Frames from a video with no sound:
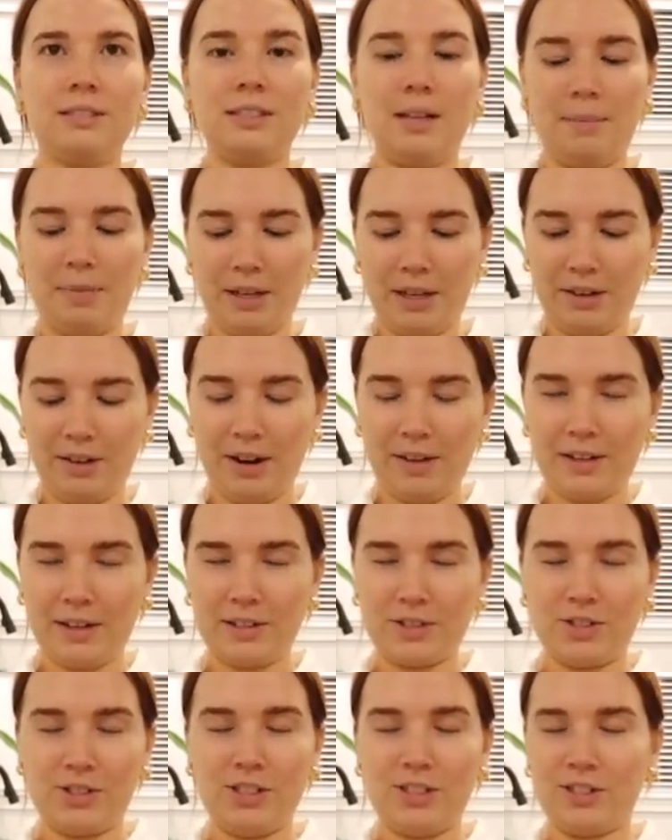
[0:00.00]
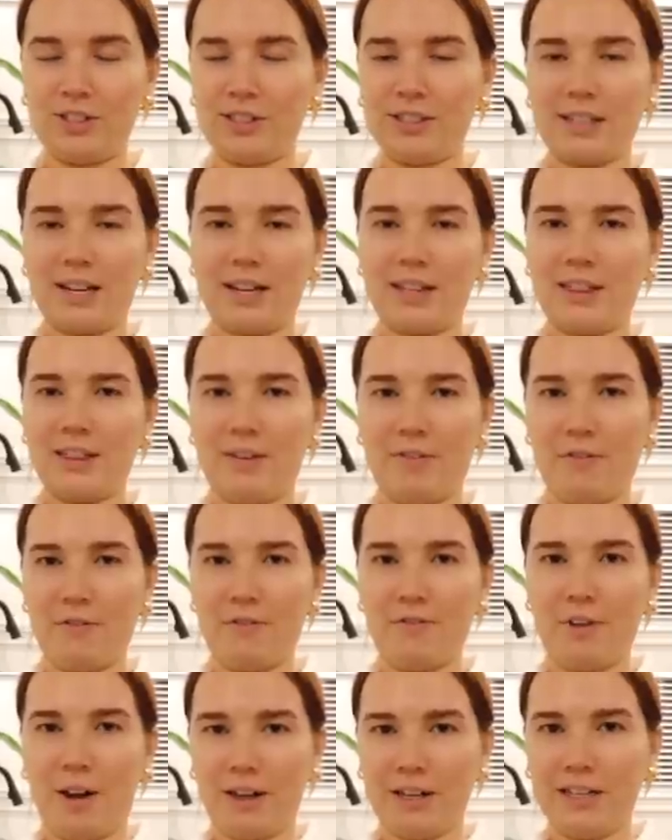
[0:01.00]
Something around there, and she's just like the
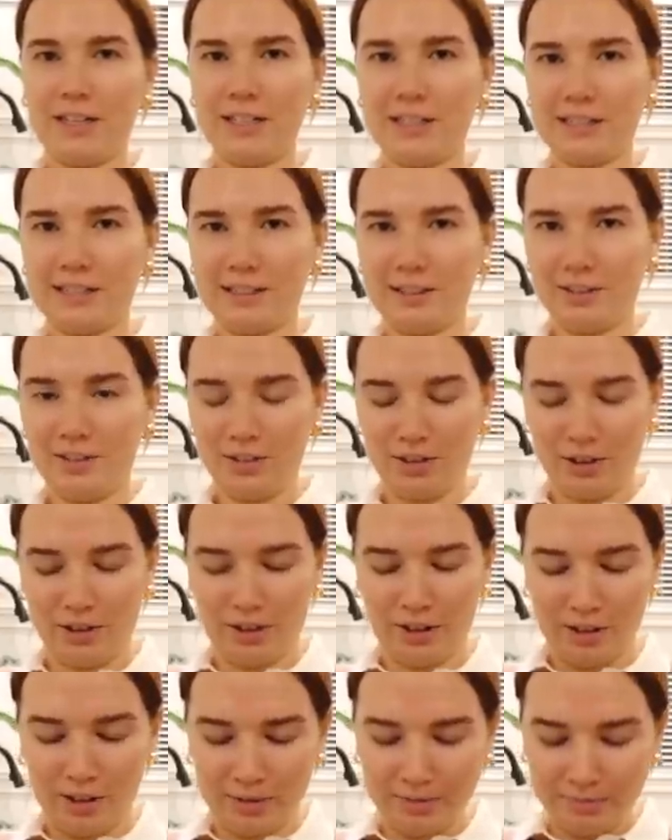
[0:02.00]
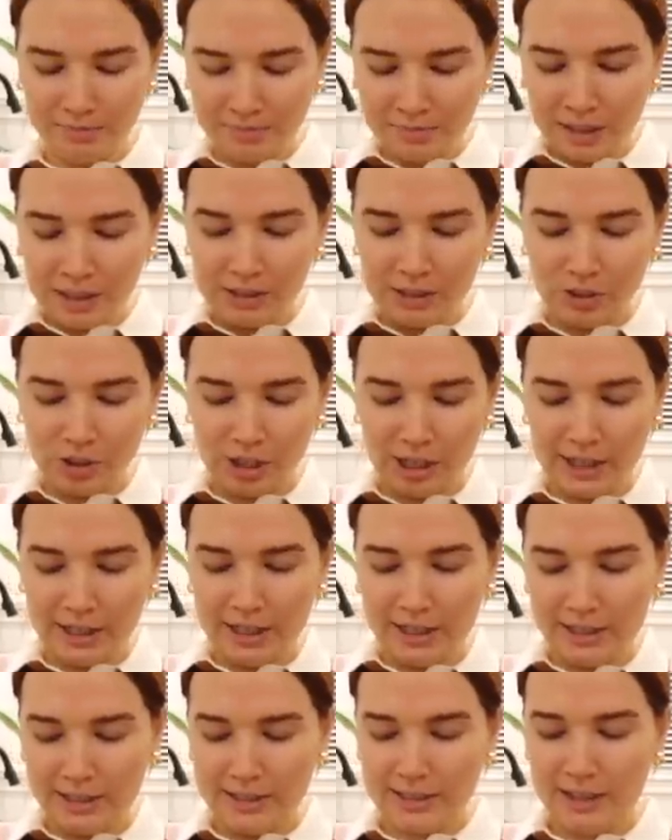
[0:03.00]
funniest little girl.
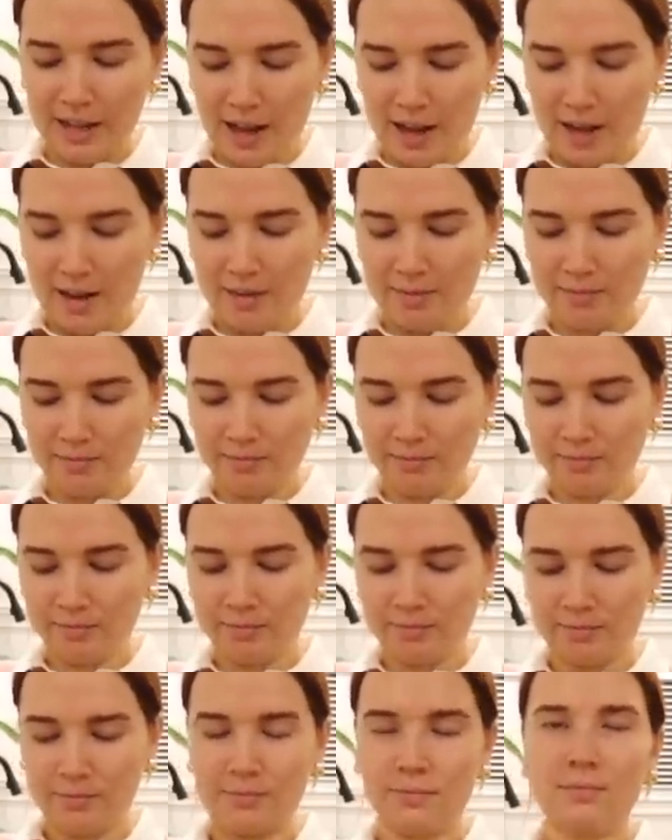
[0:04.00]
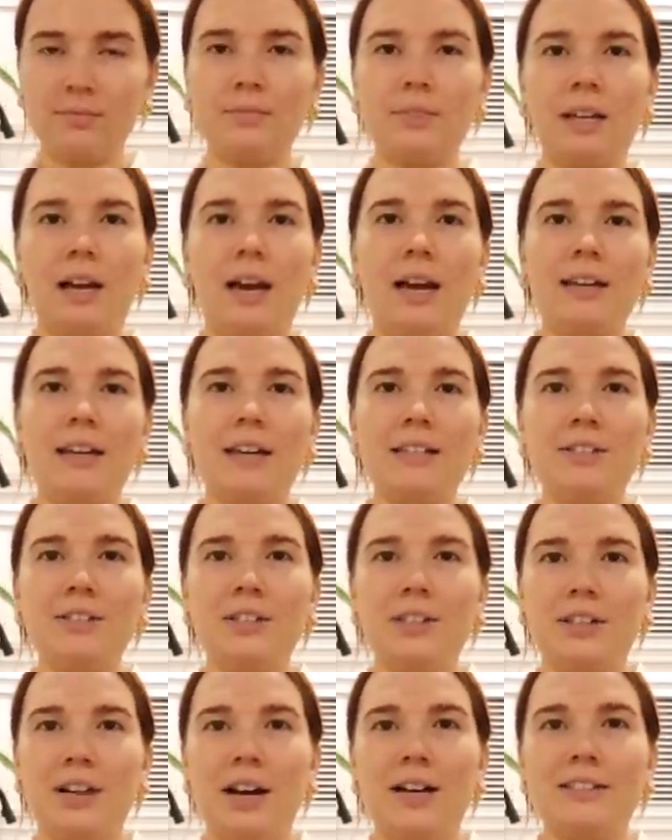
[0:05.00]
Jared's, I guess
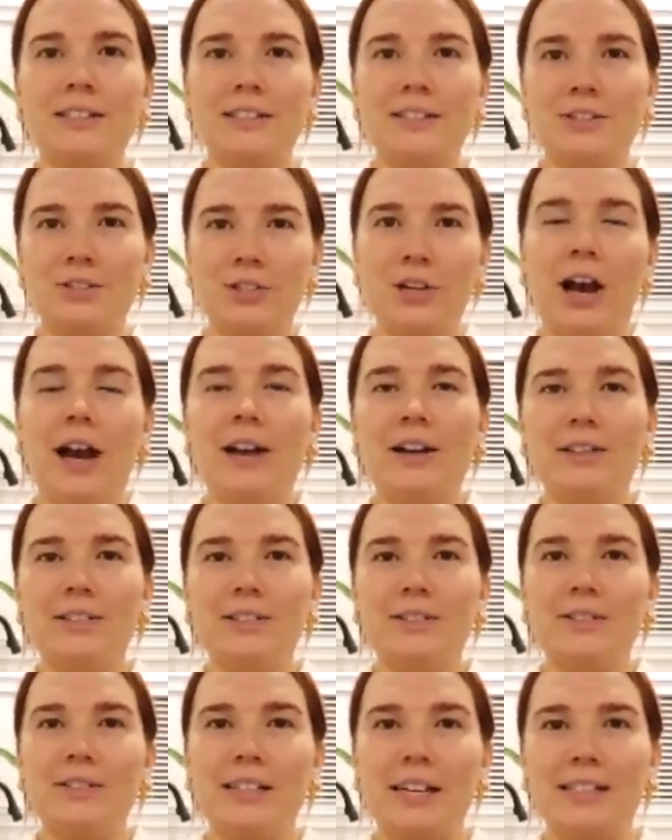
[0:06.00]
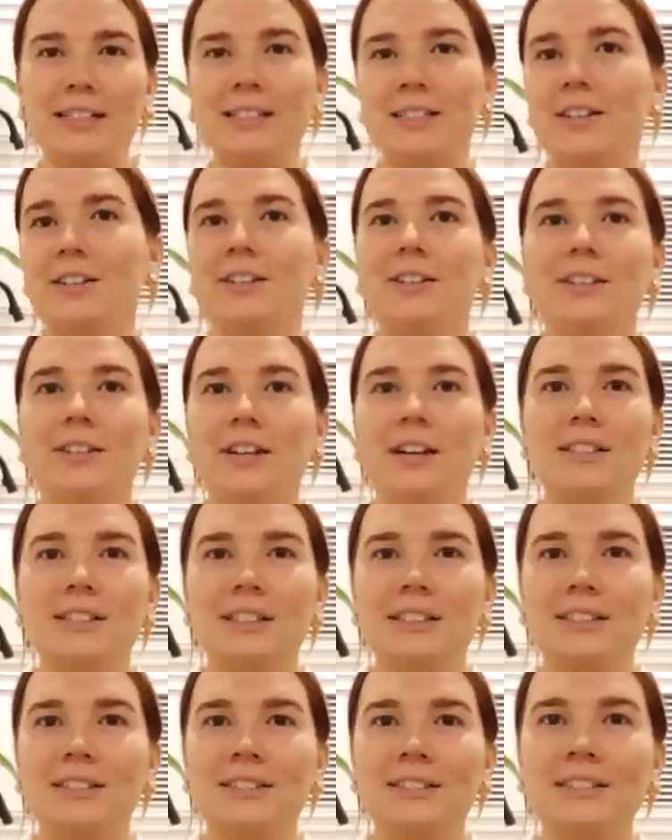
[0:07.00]
your cousin's child, so is that still your
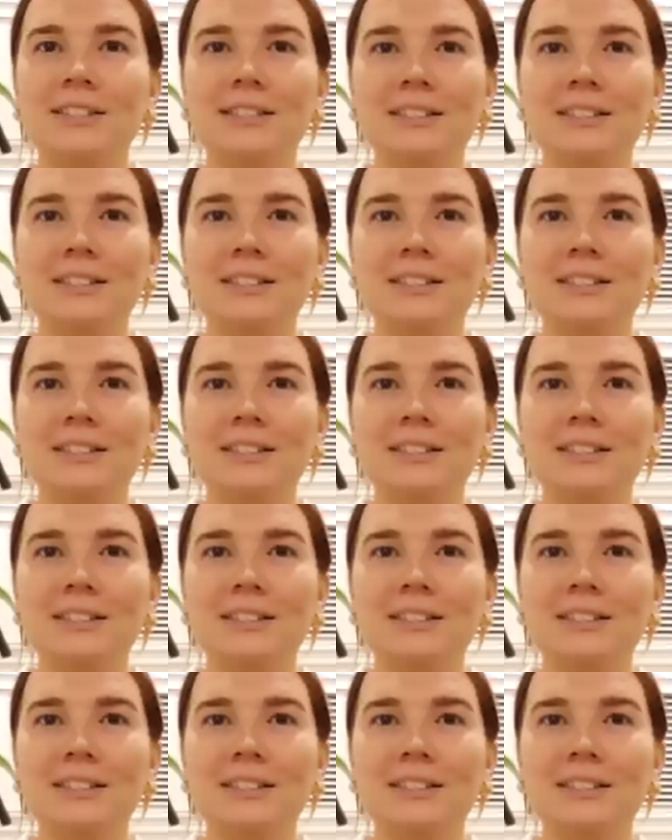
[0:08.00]
cousin?